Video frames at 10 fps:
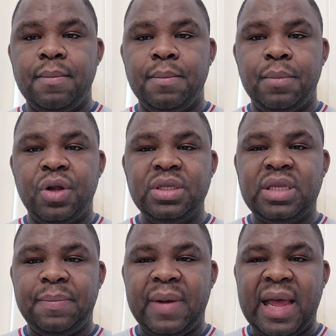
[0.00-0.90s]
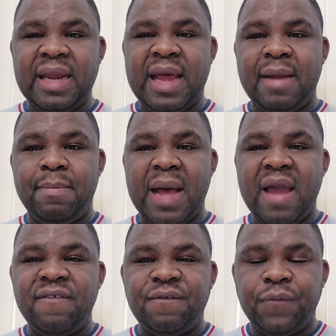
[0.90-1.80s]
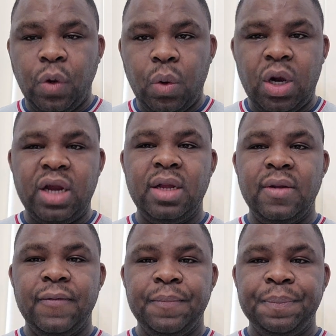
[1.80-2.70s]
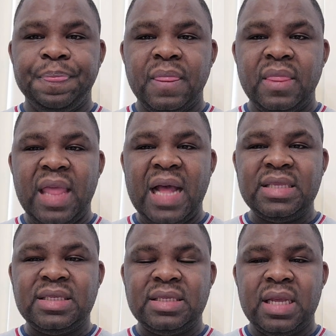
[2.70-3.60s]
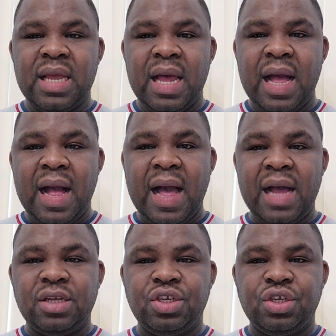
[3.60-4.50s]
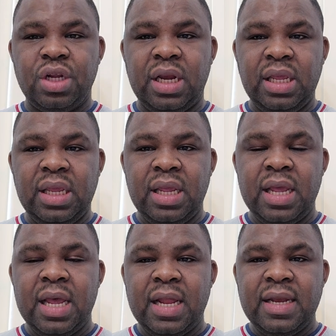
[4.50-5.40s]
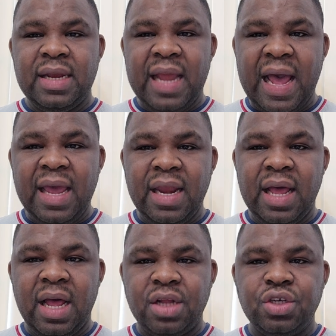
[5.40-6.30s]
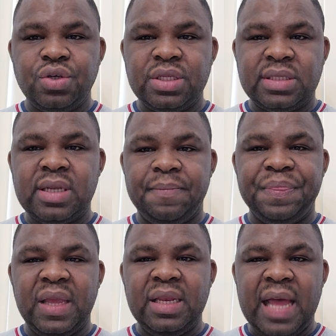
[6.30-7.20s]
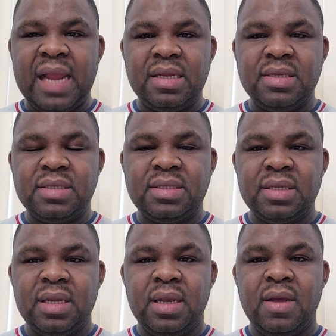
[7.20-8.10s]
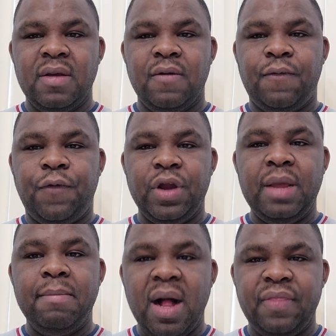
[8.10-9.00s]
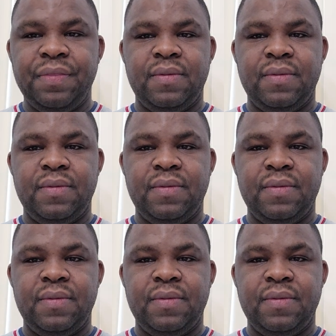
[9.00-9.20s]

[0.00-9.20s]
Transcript: multiply that by 4, that's actually 900 something dollars for the month.